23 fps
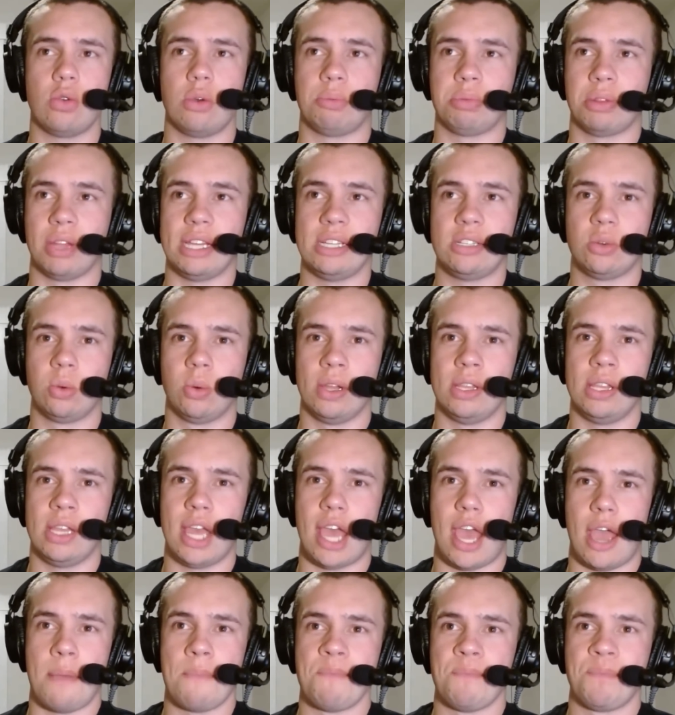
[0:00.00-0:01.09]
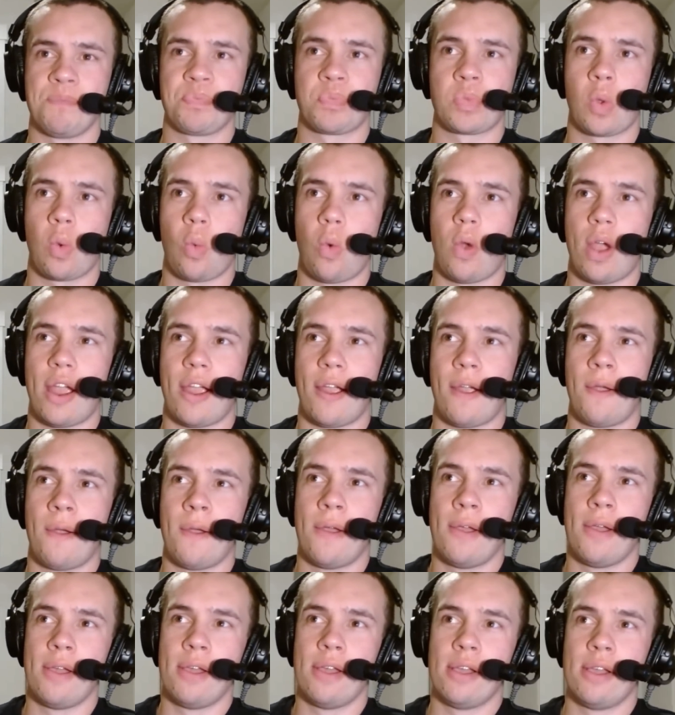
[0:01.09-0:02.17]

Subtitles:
to a place one day where